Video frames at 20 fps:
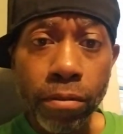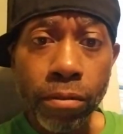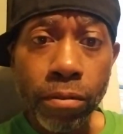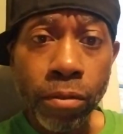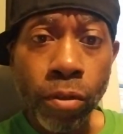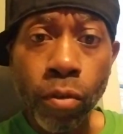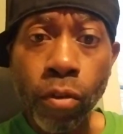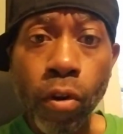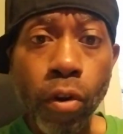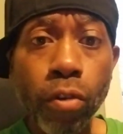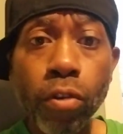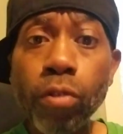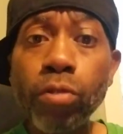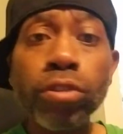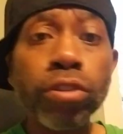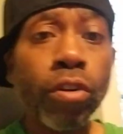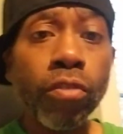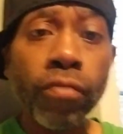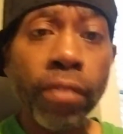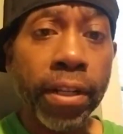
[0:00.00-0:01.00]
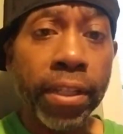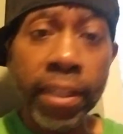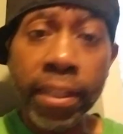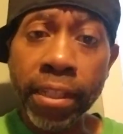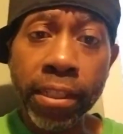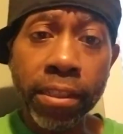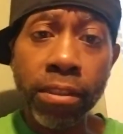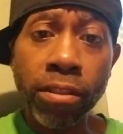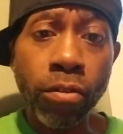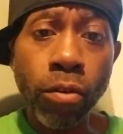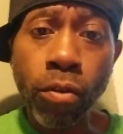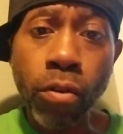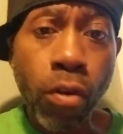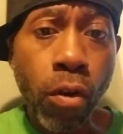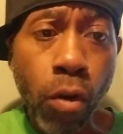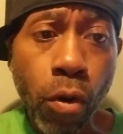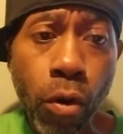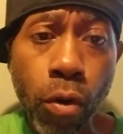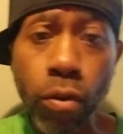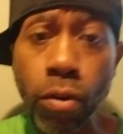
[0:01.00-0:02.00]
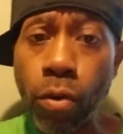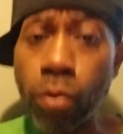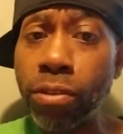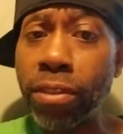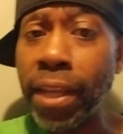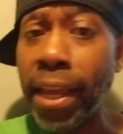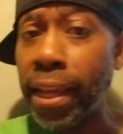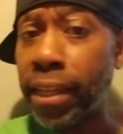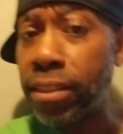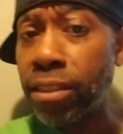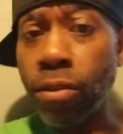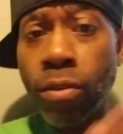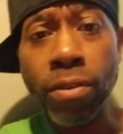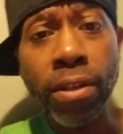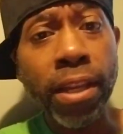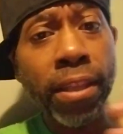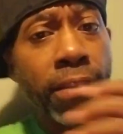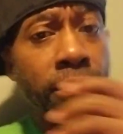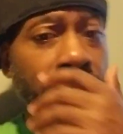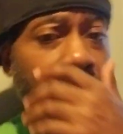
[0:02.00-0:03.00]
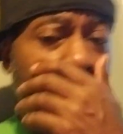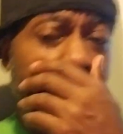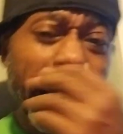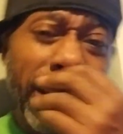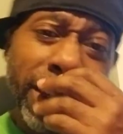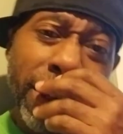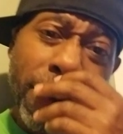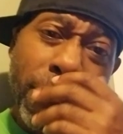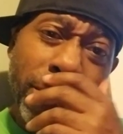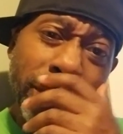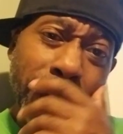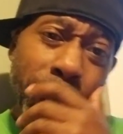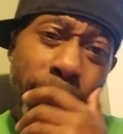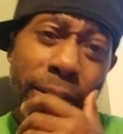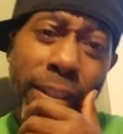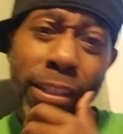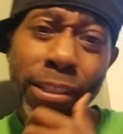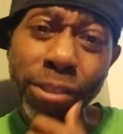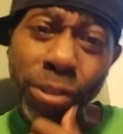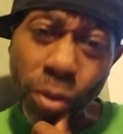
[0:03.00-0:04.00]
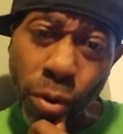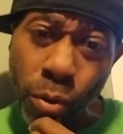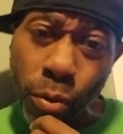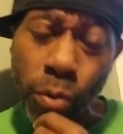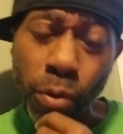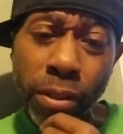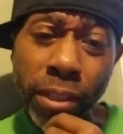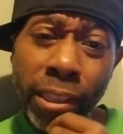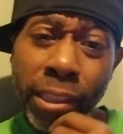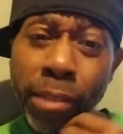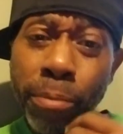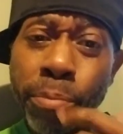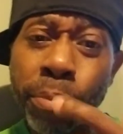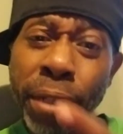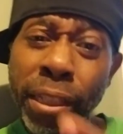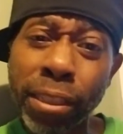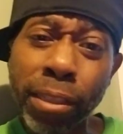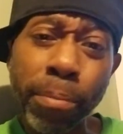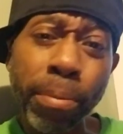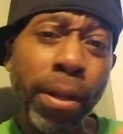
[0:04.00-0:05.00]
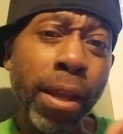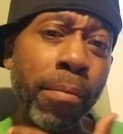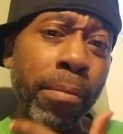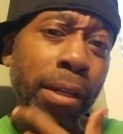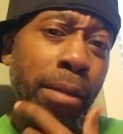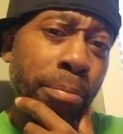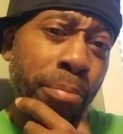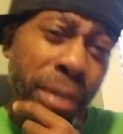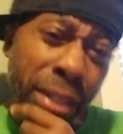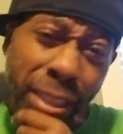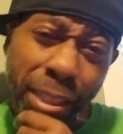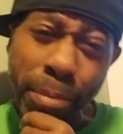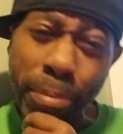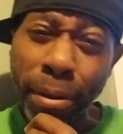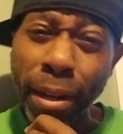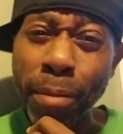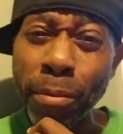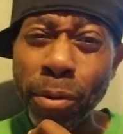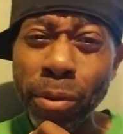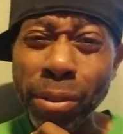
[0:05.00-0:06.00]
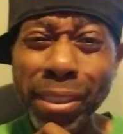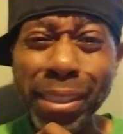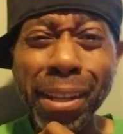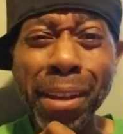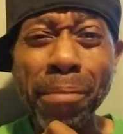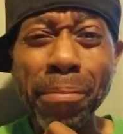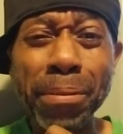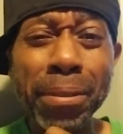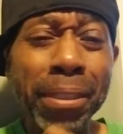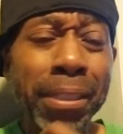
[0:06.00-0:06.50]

No call, no show, really. He just no call, no text, no nothing, man. I'm like, yo, what's up with this dude? He's the preacher plumber, the preacher plumber. What's up?